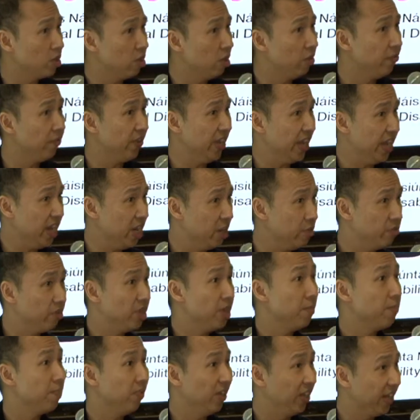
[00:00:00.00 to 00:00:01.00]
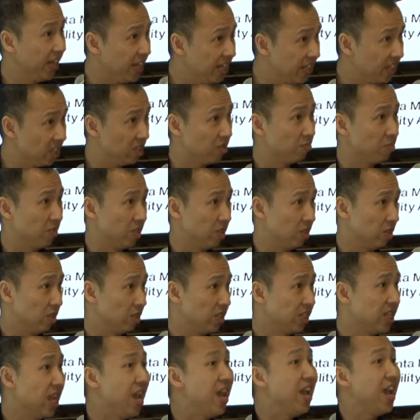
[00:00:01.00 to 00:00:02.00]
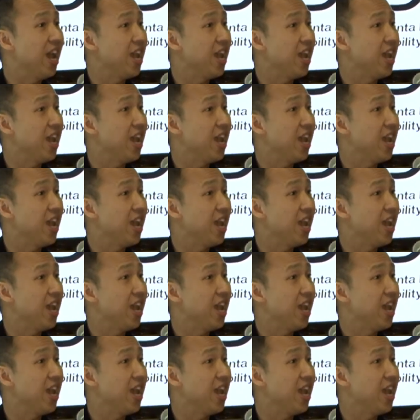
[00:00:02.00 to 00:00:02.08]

of area placements.